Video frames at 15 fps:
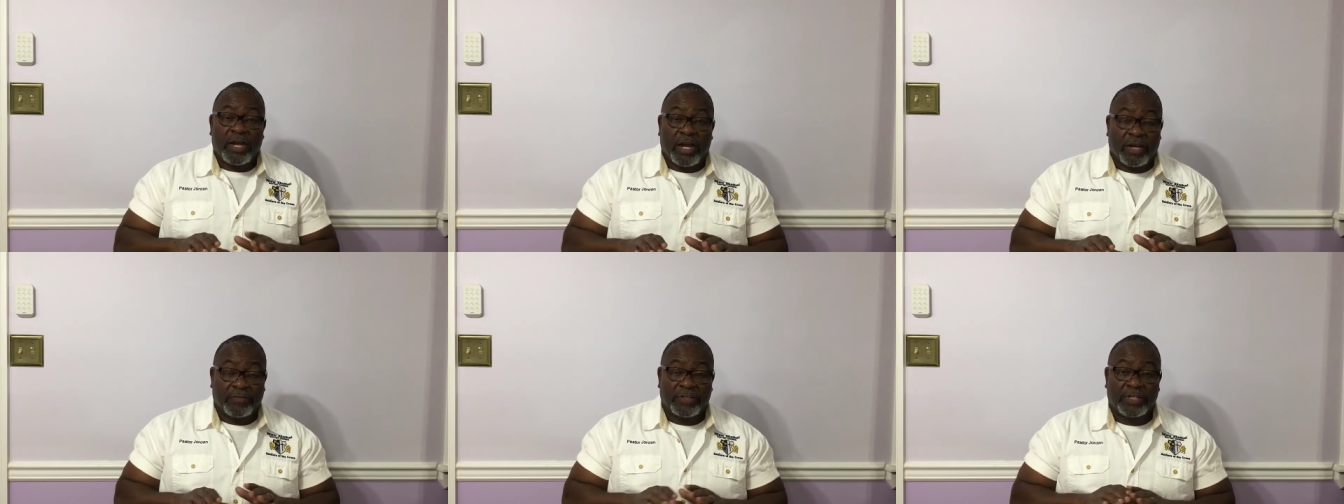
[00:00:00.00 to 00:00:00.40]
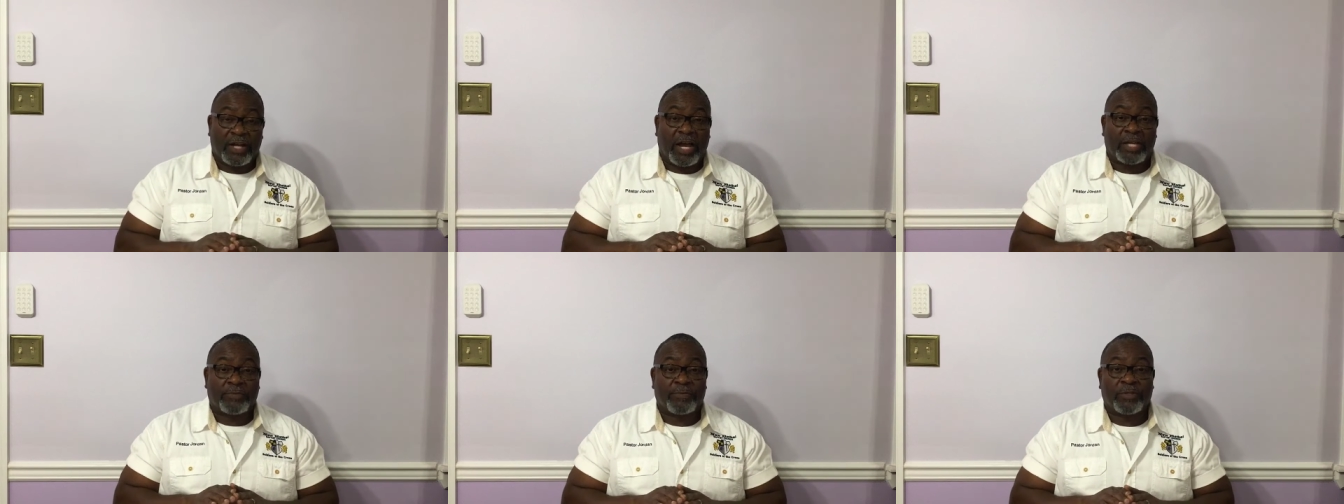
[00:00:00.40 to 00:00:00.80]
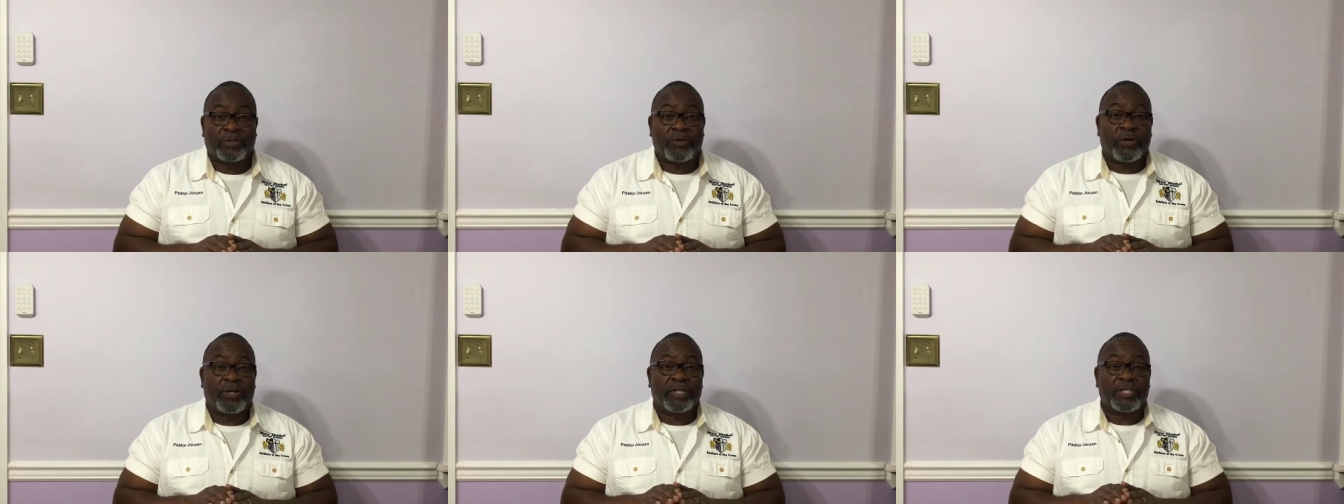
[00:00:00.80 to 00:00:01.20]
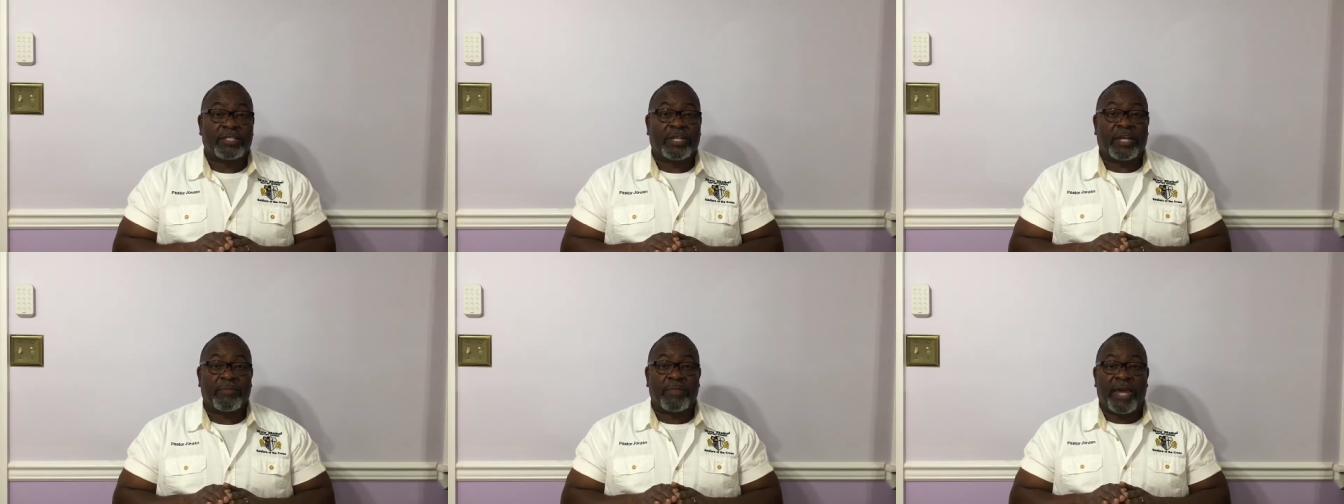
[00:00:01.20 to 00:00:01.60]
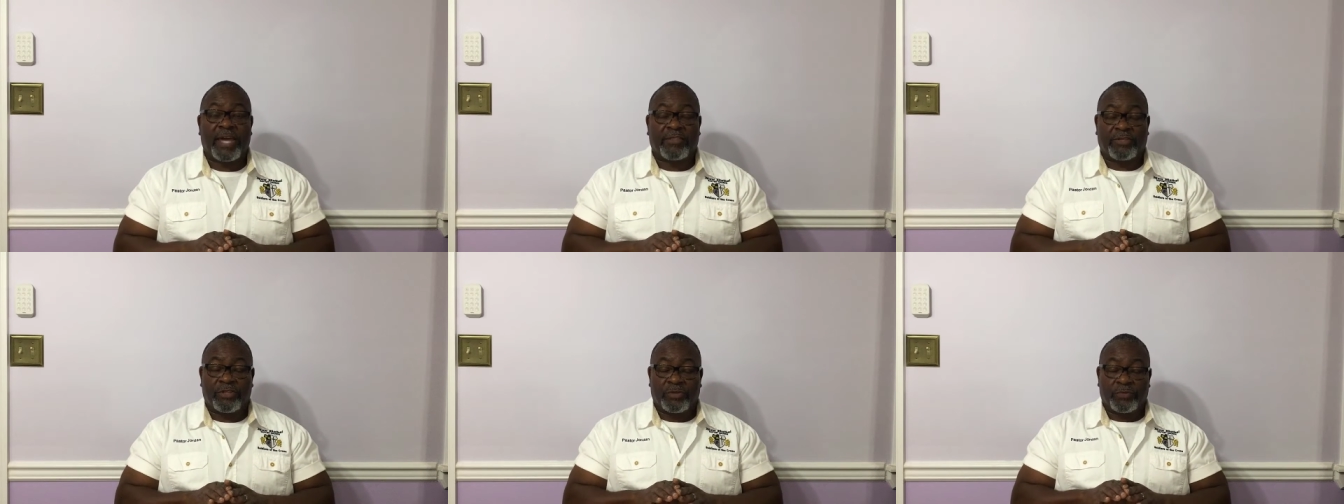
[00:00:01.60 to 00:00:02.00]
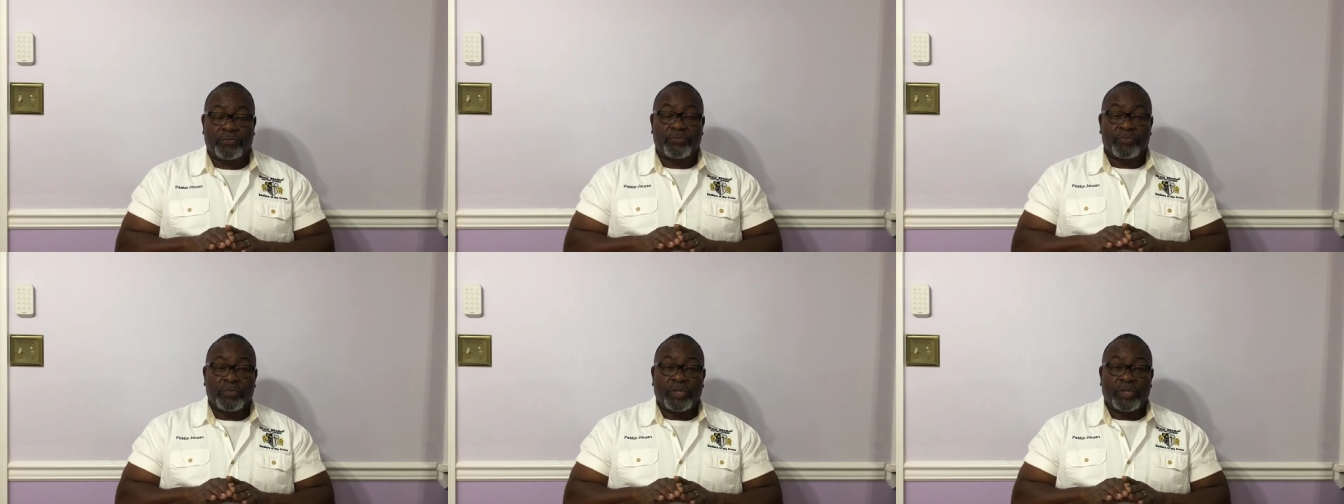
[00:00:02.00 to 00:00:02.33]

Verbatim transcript: of the Gospel according to St. Matthew.